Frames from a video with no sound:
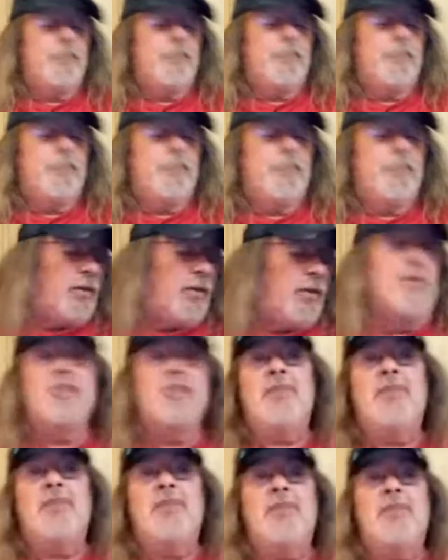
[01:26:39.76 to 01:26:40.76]
They must
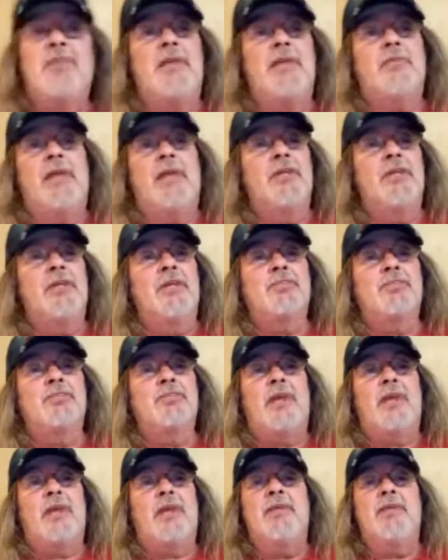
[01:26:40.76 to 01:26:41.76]
pay
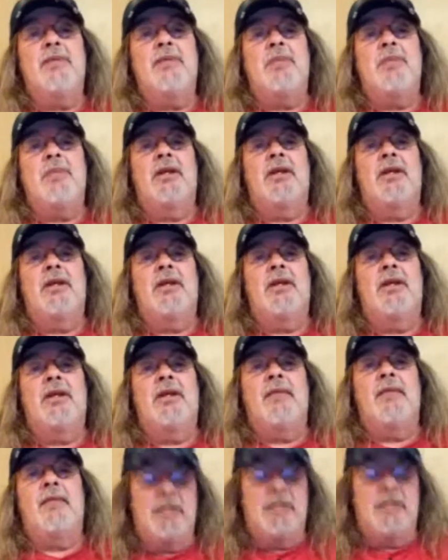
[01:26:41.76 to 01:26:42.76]
them people a lot of
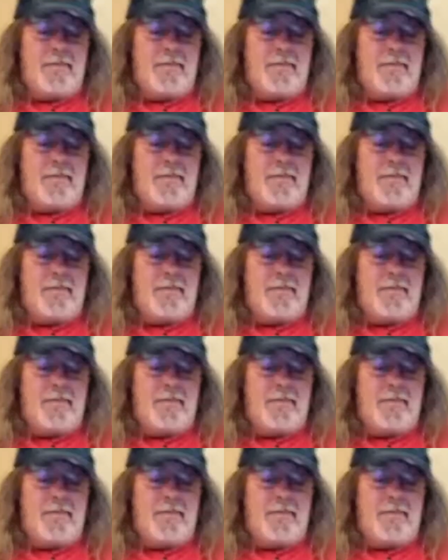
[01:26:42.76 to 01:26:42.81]
money.